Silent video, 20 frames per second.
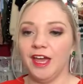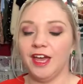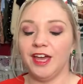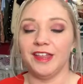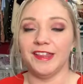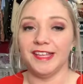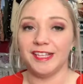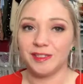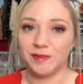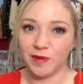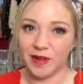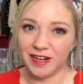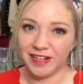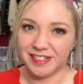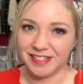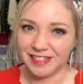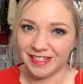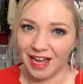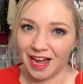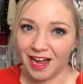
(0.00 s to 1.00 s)
This one
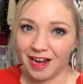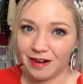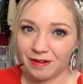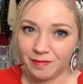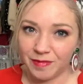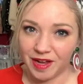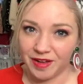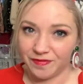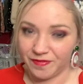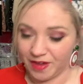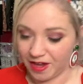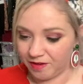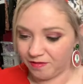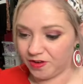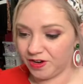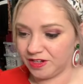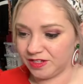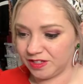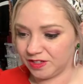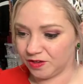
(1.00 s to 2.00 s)
is not my
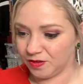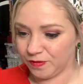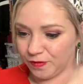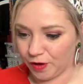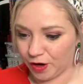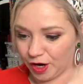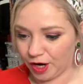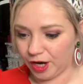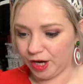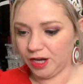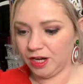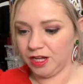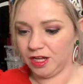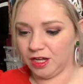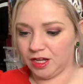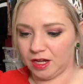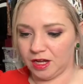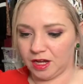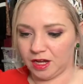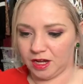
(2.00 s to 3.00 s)
favorite so far.
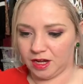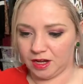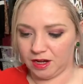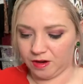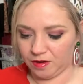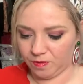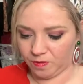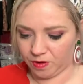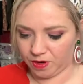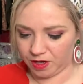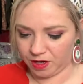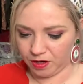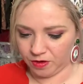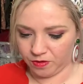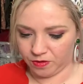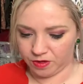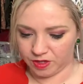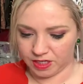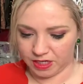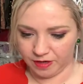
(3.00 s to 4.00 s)
Uh, we're going to
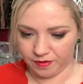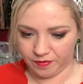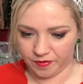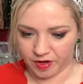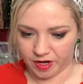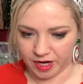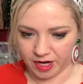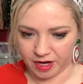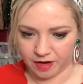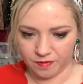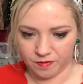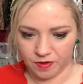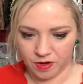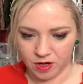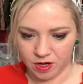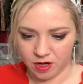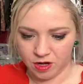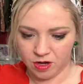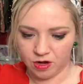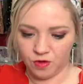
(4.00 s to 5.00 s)
go to day five.
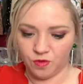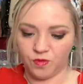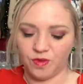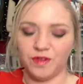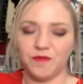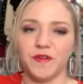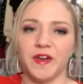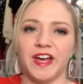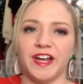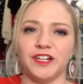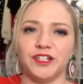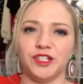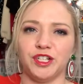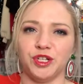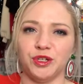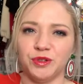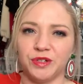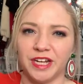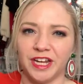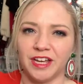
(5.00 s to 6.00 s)
We've had
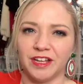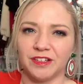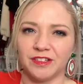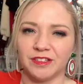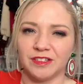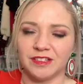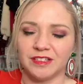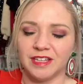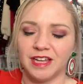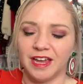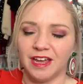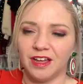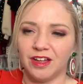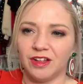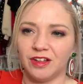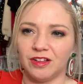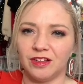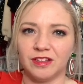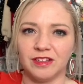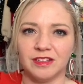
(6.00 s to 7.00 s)
two nail,
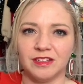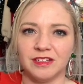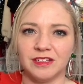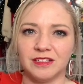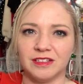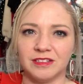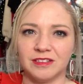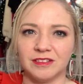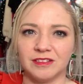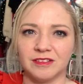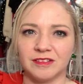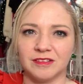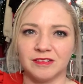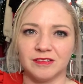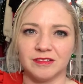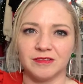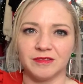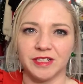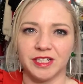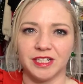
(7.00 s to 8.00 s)
nail,
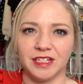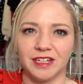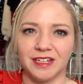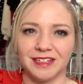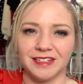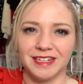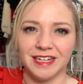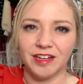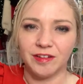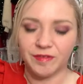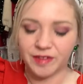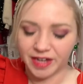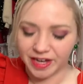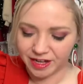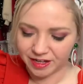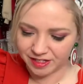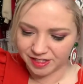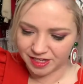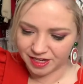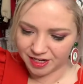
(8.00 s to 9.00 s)
what do you call it? Nail
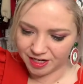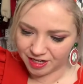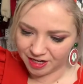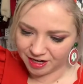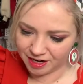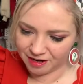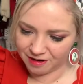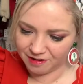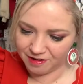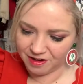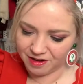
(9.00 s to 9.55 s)
files in here.